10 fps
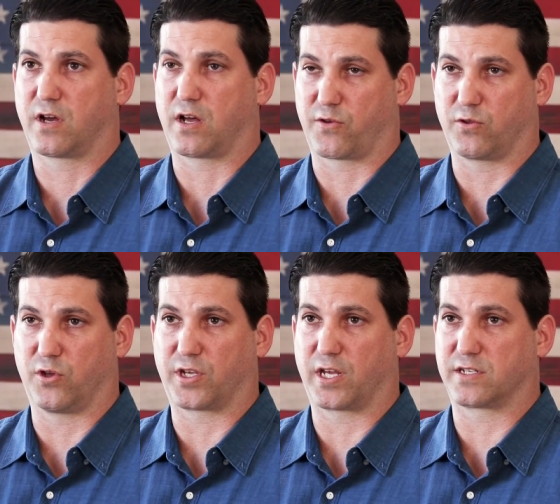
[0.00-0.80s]
Uh, they're
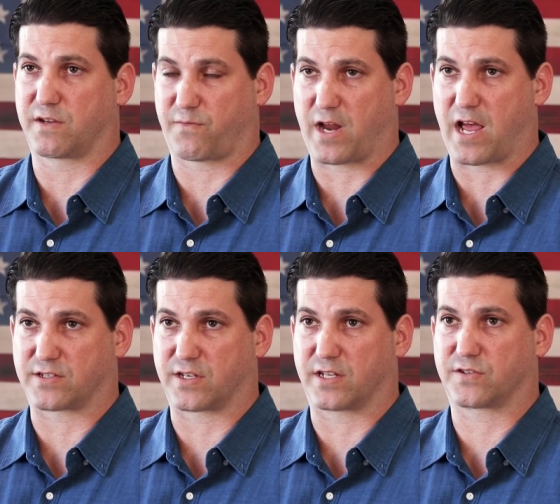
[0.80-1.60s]
looking at different
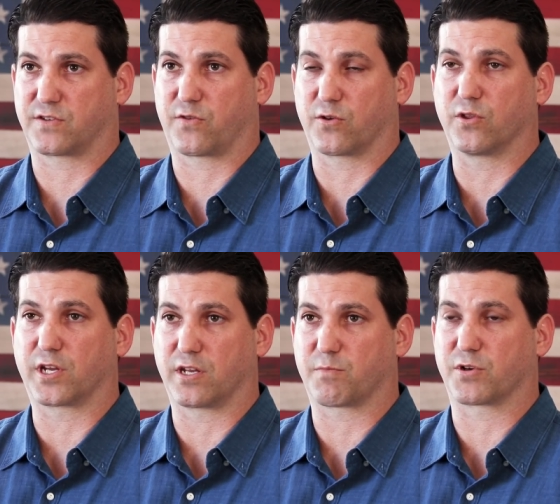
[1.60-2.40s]
assets, they're
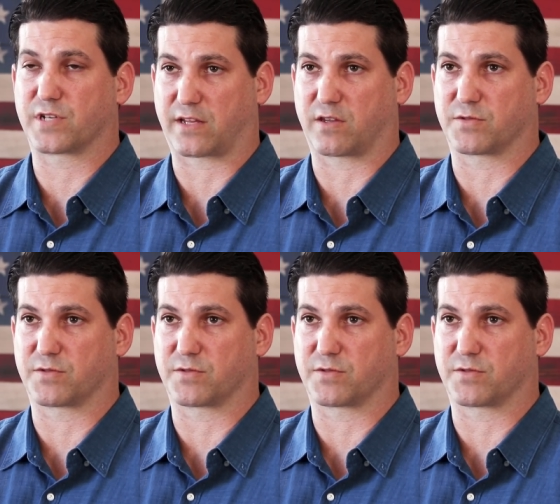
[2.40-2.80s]
looking to protect